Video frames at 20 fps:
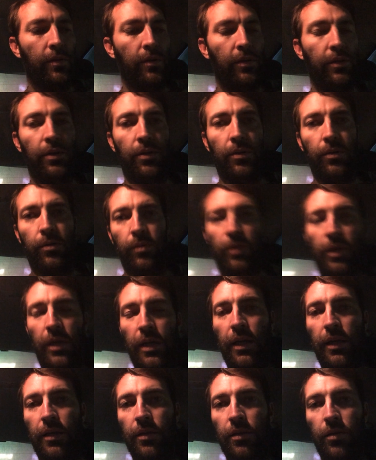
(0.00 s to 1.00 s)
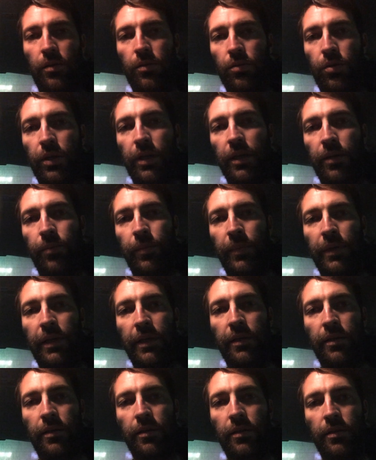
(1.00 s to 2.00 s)
Look at
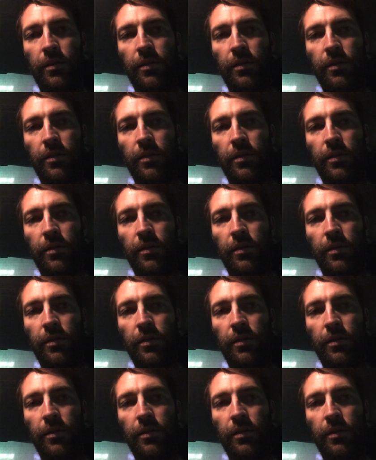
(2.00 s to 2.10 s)
me,